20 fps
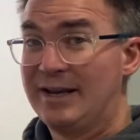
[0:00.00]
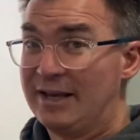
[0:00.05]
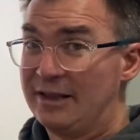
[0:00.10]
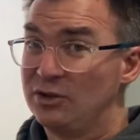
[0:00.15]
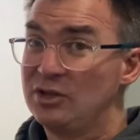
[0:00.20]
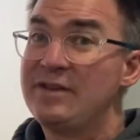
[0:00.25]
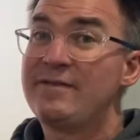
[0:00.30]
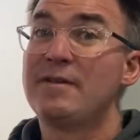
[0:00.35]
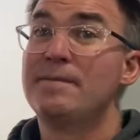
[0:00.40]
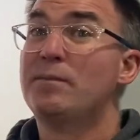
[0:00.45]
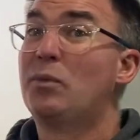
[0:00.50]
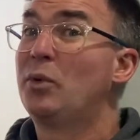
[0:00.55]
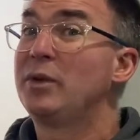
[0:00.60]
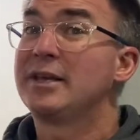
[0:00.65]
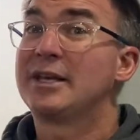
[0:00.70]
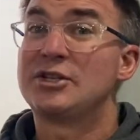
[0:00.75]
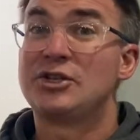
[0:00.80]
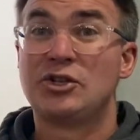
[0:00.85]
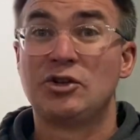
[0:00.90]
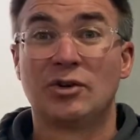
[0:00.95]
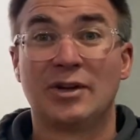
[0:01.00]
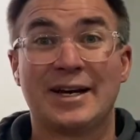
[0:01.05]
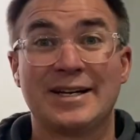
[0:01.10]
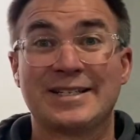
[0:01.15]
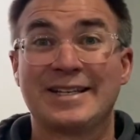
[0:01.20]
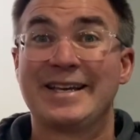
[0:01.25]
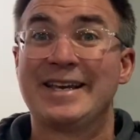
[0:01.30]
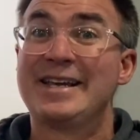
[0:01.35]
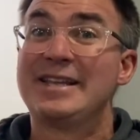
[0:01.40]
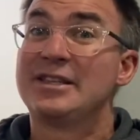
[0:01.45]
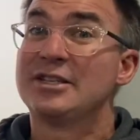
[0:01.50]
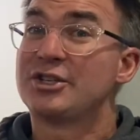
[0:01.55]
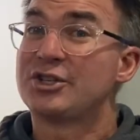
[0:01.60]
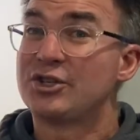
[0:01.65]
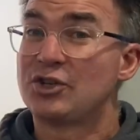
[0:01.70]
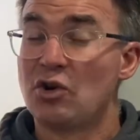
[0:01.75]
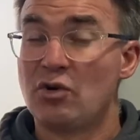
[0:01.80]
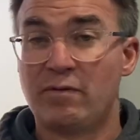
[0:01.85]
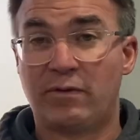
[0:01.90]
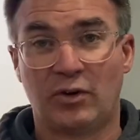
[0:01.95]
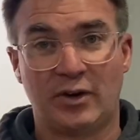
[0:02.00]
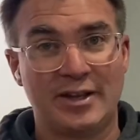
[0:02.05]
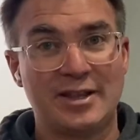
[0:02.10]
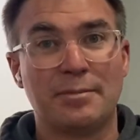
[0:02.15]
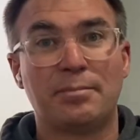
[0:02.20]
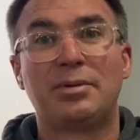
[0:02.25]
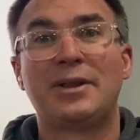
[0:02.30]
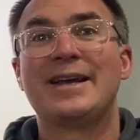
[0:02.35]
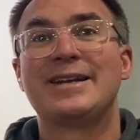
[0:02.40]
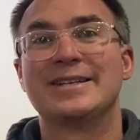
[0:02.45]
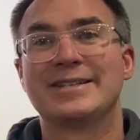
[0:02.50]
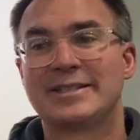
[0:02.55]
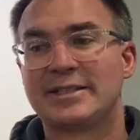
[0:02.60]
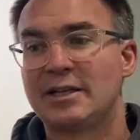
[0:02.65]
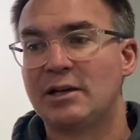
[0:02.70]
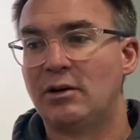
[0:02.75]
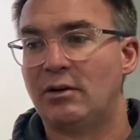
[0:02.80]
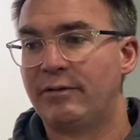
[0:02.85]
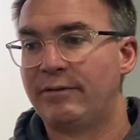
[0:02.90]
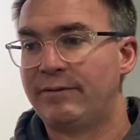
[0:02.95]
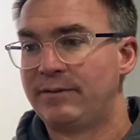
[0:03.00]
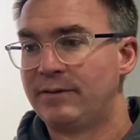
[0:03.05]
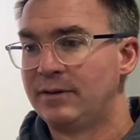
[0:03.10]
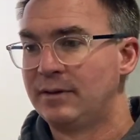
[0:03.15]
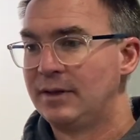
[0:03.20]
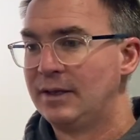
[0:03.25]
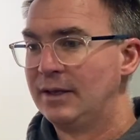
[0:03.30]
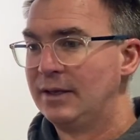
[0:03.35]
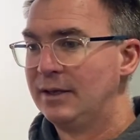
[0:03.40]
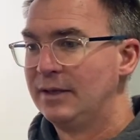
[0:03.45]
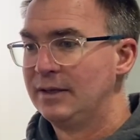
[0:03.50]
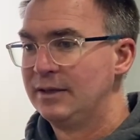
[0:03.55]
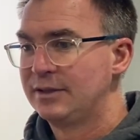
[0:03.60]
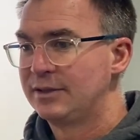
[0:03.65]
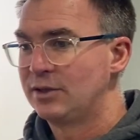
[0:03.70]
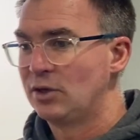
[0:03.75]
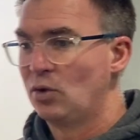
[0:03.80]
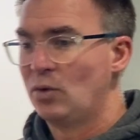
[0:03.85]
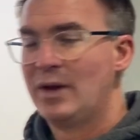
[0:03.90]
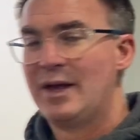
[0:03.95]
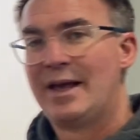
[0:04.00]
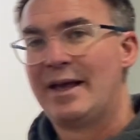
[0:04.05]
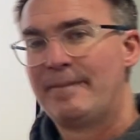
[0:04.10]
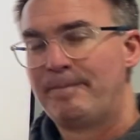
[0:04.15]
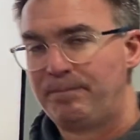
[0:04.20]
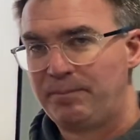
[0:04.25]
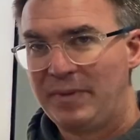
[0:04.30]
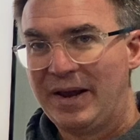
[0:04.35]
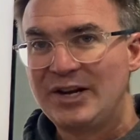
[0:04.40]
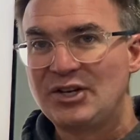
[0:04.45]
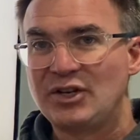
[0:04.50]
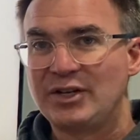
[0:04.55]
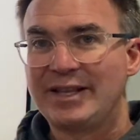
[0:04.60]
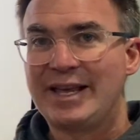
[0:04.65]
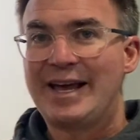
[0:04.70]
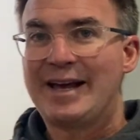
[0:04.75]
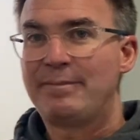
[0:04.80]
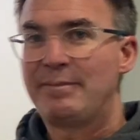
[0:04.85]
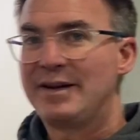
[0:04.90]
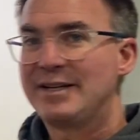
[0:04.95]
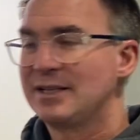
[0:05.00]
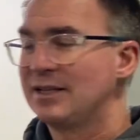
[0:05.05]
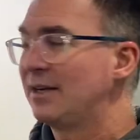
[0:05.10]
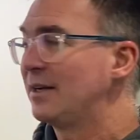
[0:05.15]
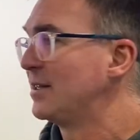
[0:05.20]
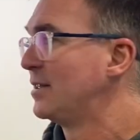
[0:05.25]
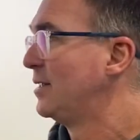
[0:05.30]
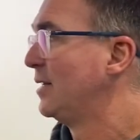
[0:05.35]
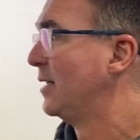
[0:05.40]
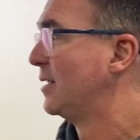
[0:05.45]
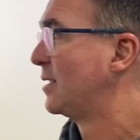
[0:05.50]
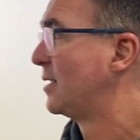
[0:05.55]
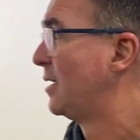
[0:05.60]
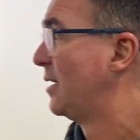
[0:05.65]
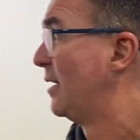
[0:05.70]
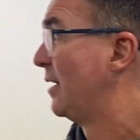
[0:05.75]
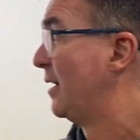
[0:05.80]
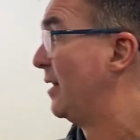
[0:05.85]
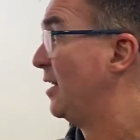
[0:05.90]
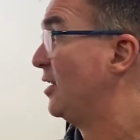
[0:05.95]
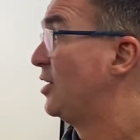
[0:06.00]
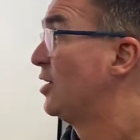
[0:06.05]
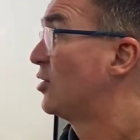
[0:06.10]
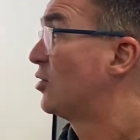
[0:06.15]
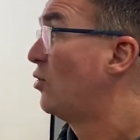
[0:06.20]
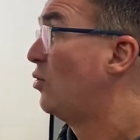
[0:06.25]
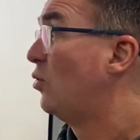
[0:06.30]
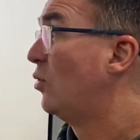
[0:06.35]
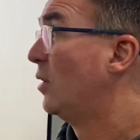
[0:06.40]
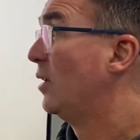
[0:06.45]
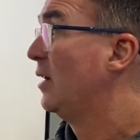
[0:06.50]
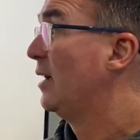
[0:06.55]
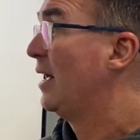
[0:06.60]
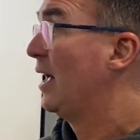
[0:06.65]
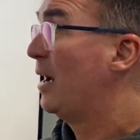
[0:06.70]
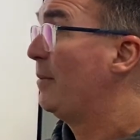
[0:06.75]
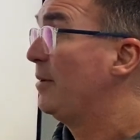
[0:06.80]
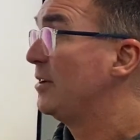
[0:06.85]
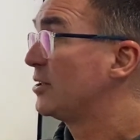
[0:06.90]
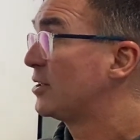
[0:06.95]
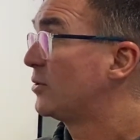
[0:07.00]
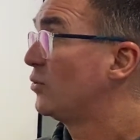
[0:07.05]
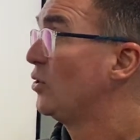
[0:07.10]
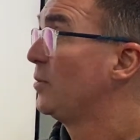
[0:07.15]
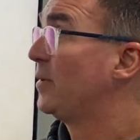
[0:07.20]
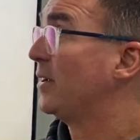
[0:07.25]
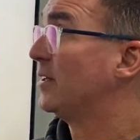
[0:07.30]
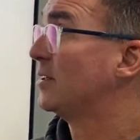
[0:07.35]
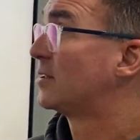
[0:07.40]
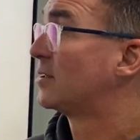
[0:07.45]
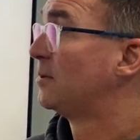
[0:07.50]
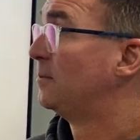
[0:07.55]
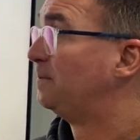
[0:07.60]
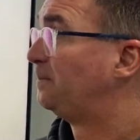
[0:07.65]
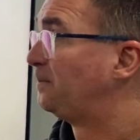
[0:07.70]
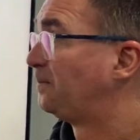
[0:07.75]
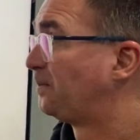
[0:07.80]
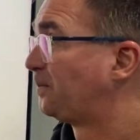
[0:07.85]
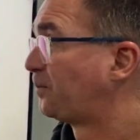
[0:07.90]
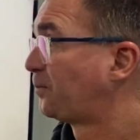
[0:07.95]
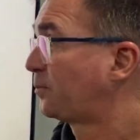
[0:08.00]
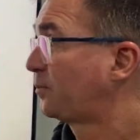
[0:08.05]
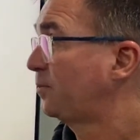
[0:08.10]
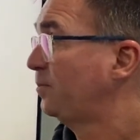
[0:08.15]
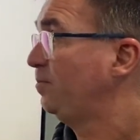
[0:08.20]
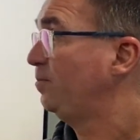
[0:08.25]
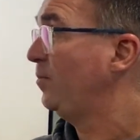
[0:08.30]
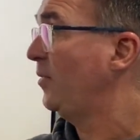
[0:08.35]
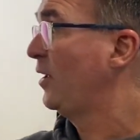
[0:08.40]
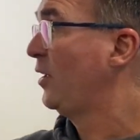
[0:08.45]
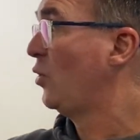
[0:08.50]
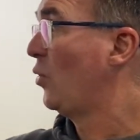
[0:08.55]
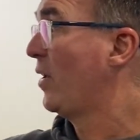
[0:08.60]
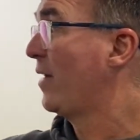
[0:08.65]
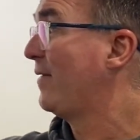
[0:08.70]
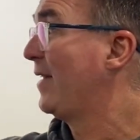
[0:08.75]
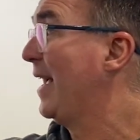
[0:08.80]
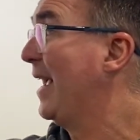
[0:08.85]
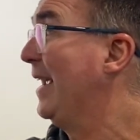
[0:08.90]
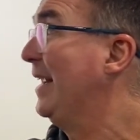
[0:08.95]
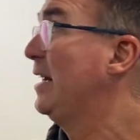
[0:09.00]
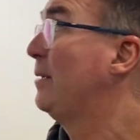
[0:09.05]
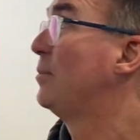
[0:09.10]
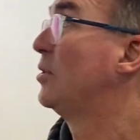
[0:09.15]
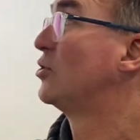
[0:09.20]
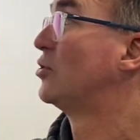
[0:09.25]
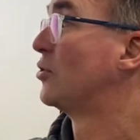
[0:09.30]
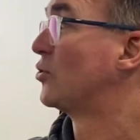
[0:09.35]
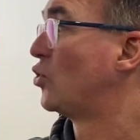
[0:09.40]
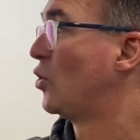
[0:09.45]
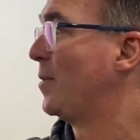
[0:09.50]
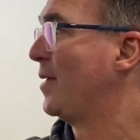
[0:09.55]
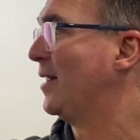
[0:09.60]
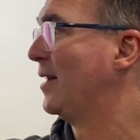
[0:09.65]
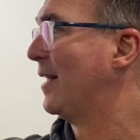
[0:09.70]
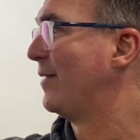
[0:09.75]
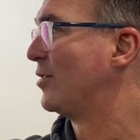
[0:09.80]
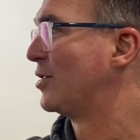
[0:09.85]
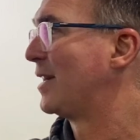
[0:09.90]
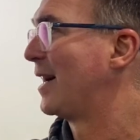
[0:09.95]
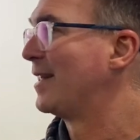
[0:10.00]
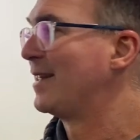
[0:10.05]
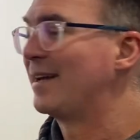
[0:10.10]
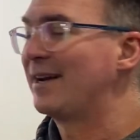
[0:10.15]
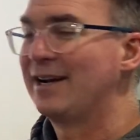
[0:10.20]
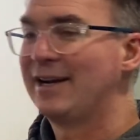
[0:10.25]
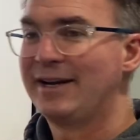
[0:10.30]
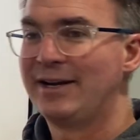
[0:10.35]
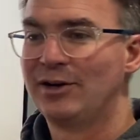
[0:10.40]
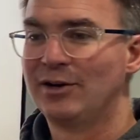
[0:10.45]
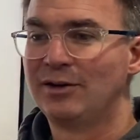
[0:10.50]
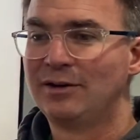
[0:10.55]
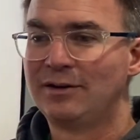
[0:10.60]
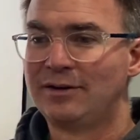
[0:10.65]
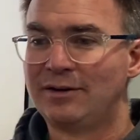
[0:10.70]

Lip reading: There's even more that gets utilized in the stover, in the plant itself. So managing that makes a lot of sense. This is corn. How about soybeans? We have 80 bushel soybean levels highlighted here.